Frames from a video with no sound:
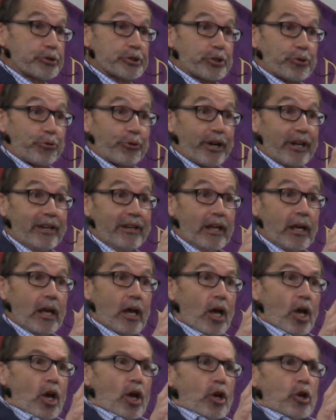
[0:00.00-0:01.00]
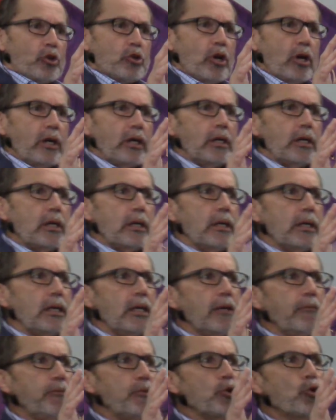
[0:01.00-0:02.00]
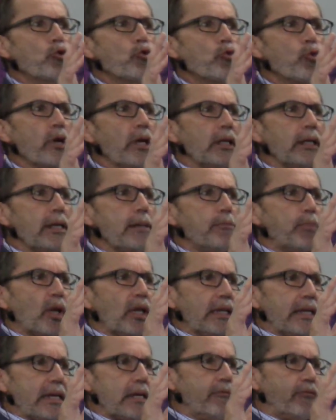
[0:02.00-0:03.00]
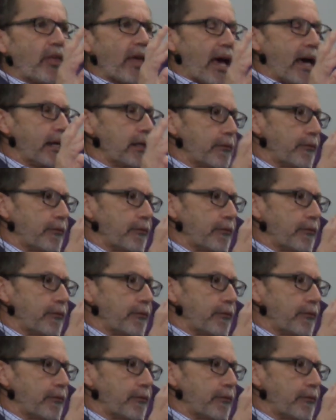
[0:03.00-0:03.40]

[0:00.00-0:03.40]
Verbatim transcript: screen. If you really believe that,